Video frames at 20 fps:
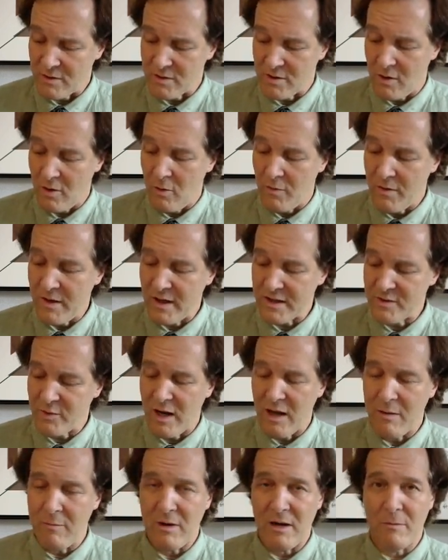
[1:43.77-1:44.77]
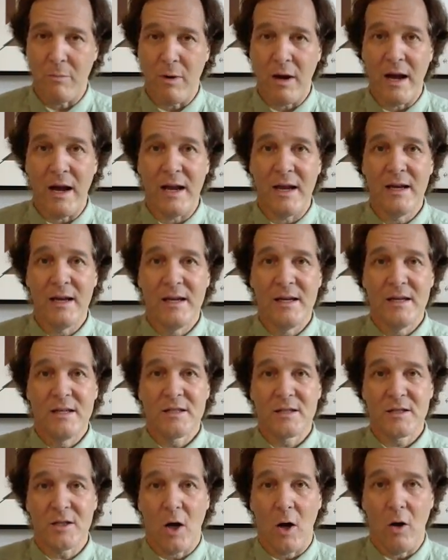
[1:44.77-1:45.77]
So that's what I mean by
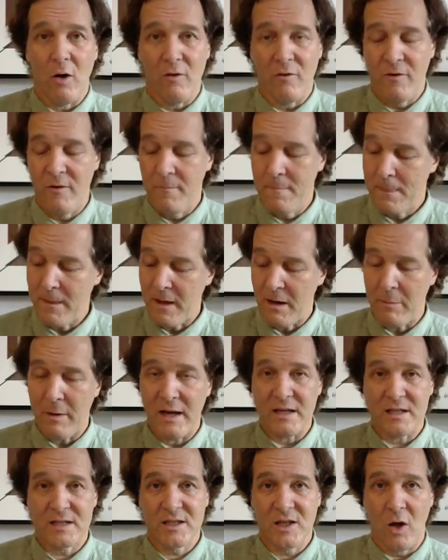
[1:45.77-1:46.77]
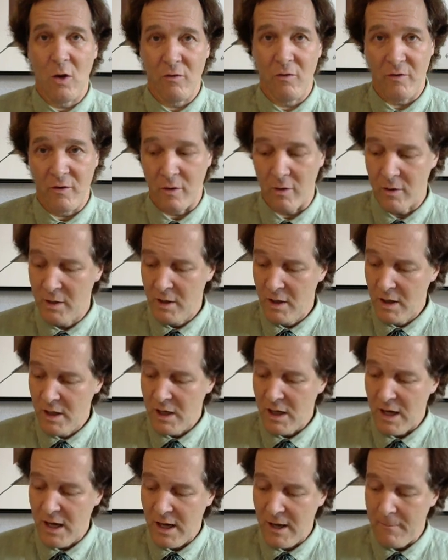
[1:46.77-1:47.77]
solve and by a solver.
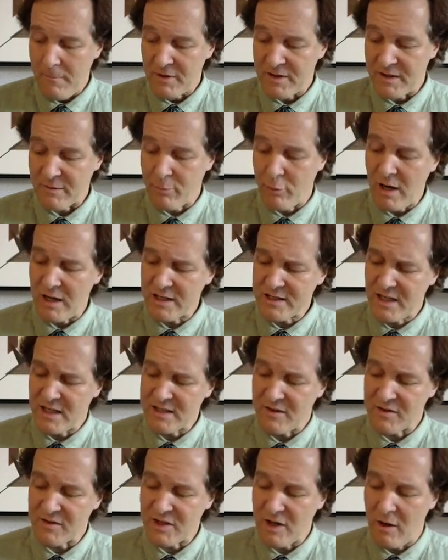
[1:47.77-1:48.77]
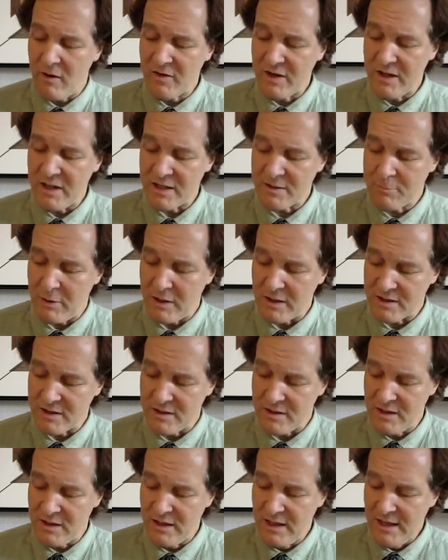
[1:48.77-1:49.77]
But the process of solving this
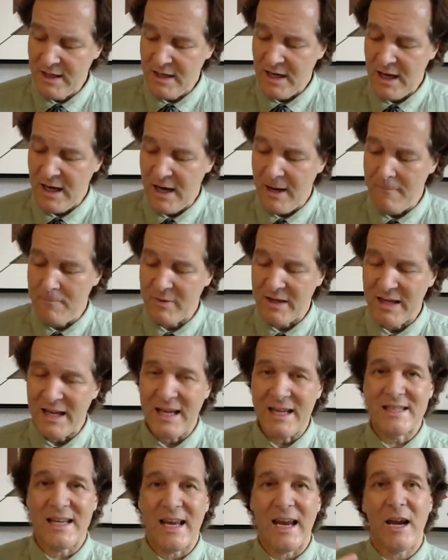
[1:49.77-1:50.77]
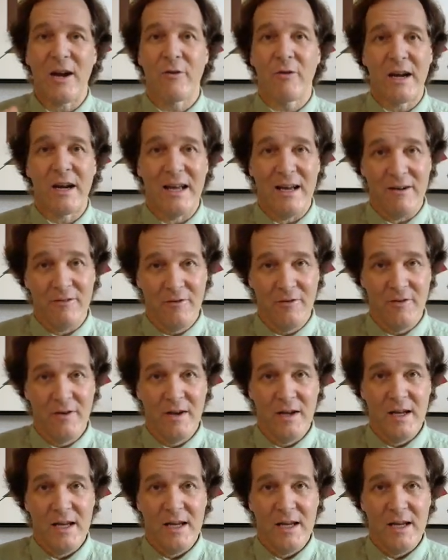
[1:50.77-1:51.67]
puzzle is iterative.